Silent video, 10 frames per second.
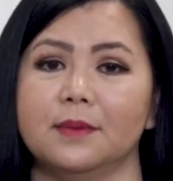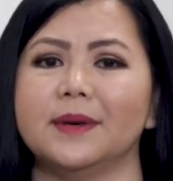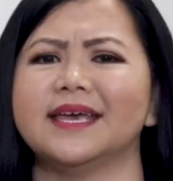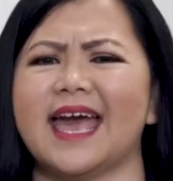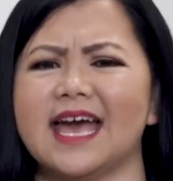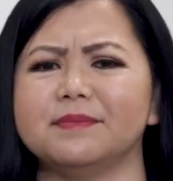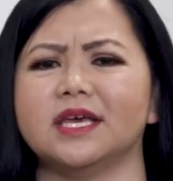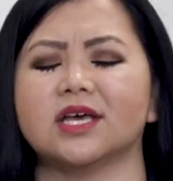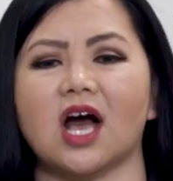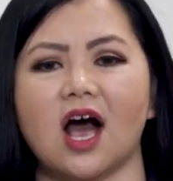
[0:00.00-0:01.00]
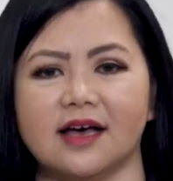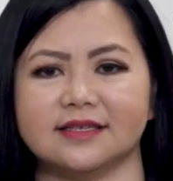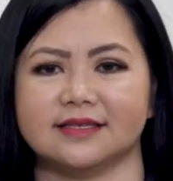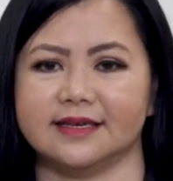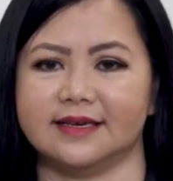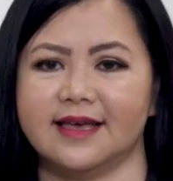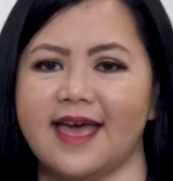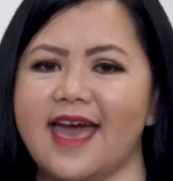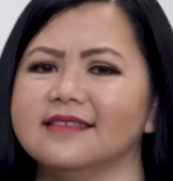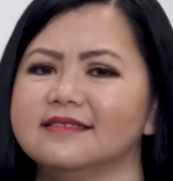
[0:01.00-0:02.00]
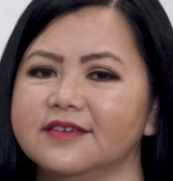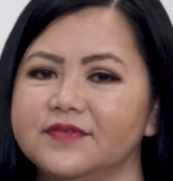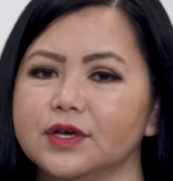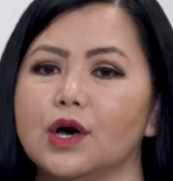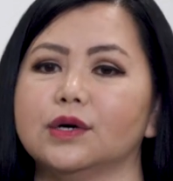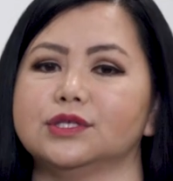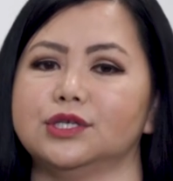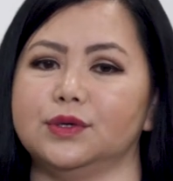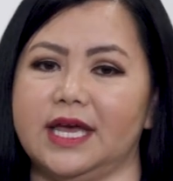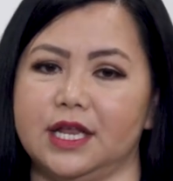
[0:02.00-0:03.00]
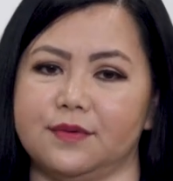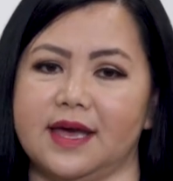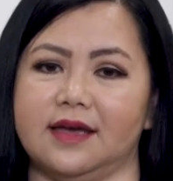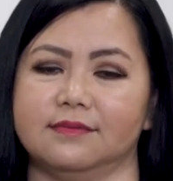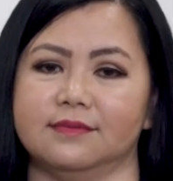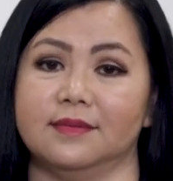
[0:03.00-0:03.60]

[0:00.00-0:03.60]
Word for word: but can be costly and difficult to integrate.